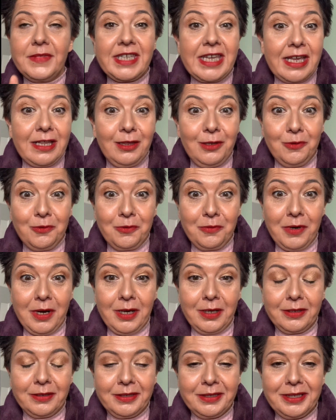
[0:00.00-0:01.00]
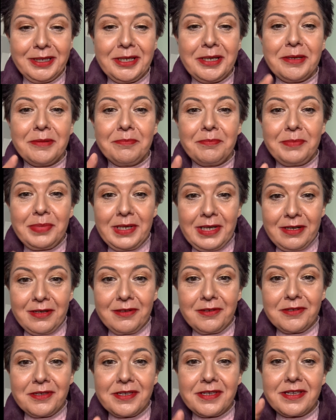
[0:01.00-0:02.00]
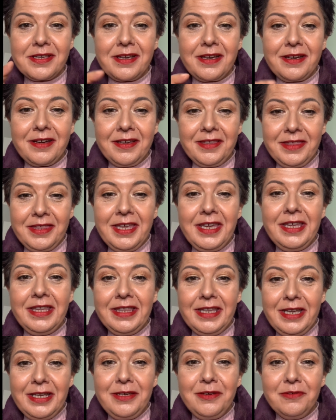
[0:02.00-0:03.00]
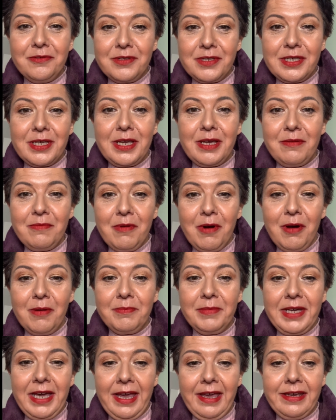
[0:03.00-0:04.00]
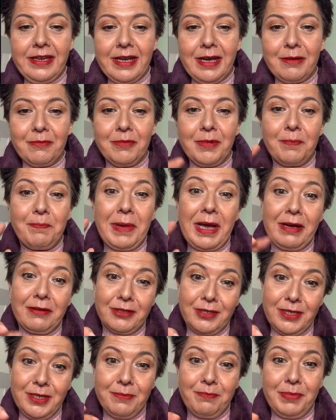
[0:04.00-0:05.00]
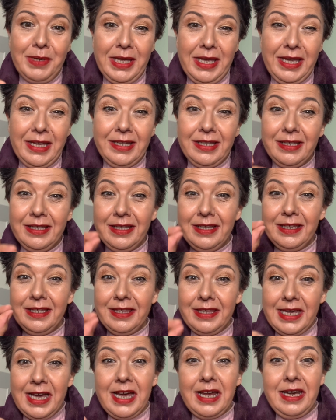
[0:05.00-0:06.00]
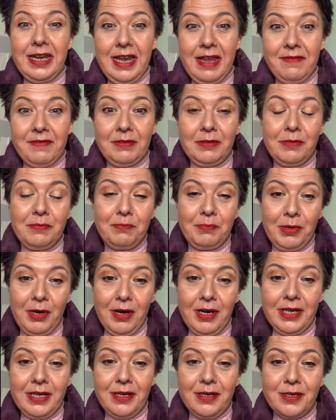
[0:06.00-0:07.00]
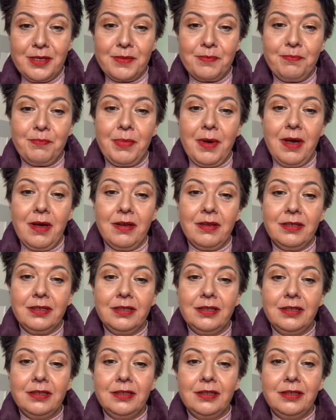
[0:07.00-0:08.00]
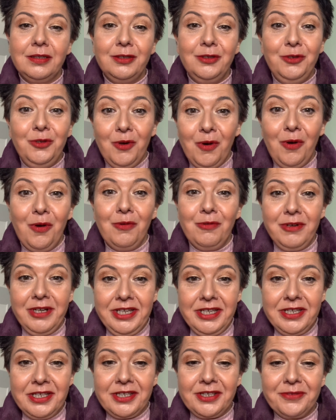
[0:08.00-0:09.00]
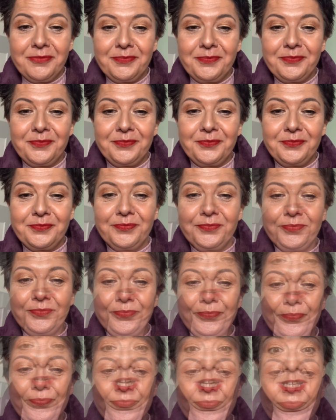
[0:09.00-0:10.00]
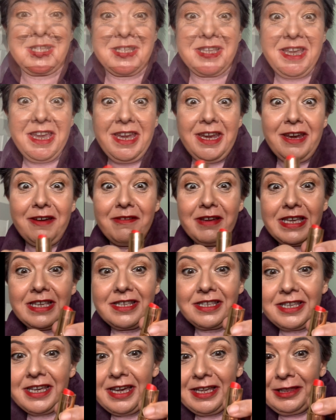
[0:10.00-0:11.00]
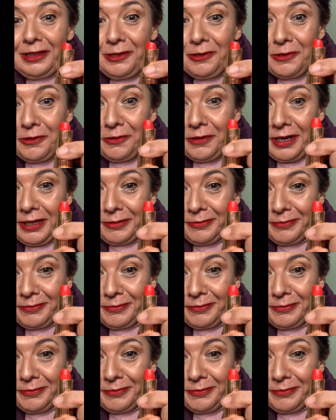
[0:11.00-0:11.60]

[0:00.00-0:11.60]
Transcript: Laura, because I think then you'll see what I'm getting at about it being that level of brightness, but not orange. Okay, so here is Tell Laura.